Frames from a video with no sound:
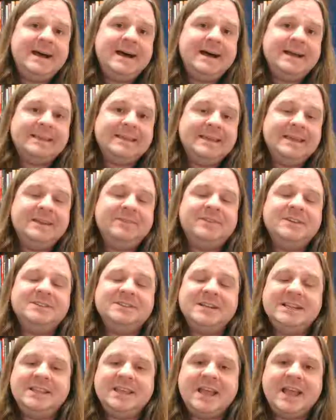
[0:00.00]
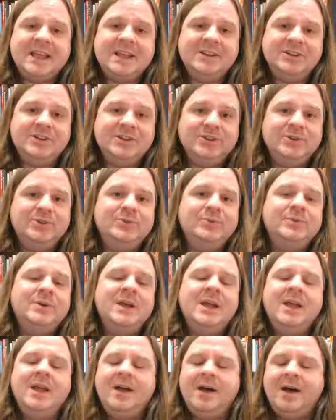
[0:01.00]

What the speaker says: Again, if there's anything I can do,